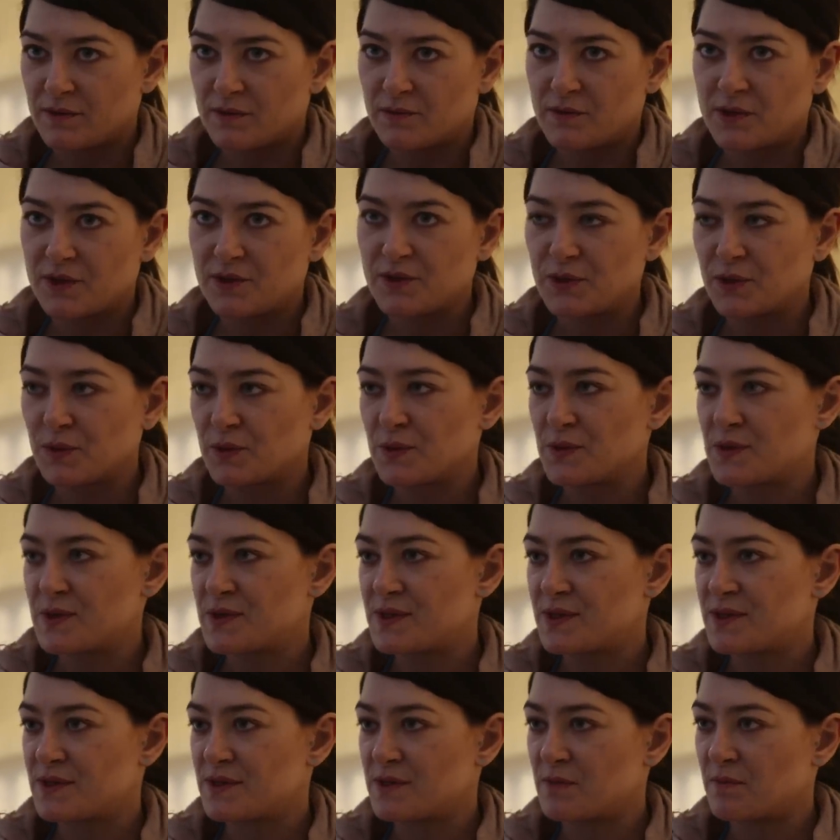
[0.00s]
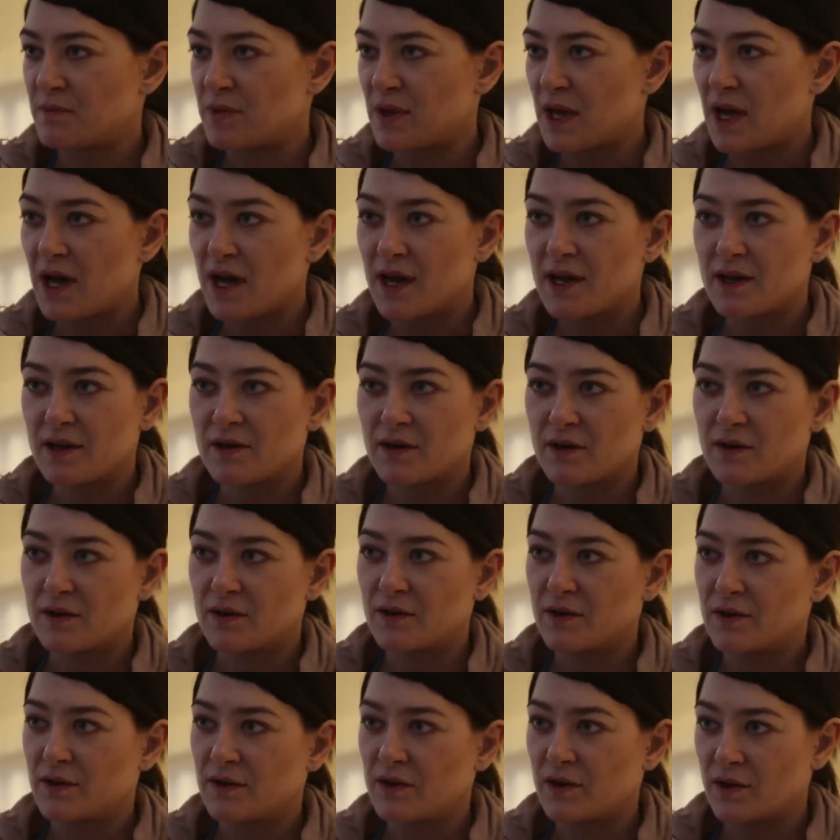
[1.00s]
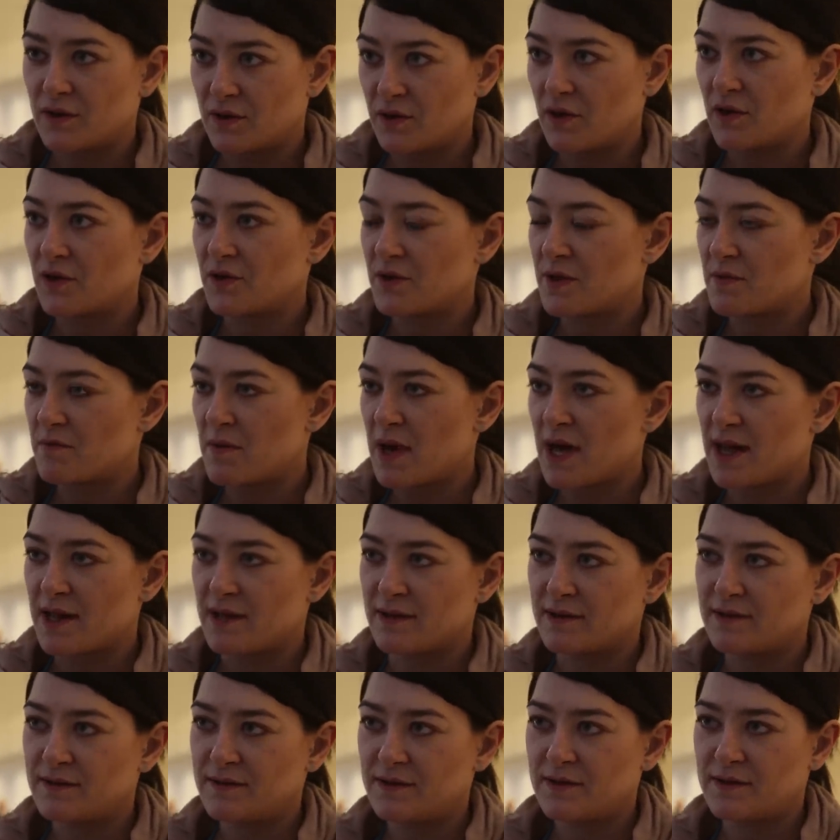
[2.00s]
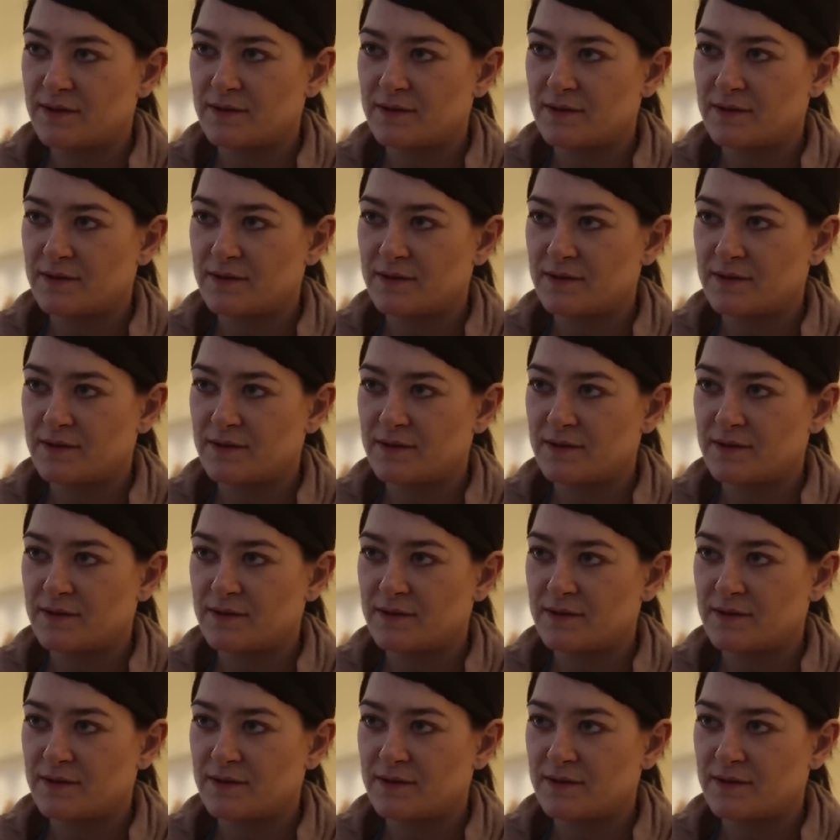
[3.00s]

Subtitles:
reduce supply or demand.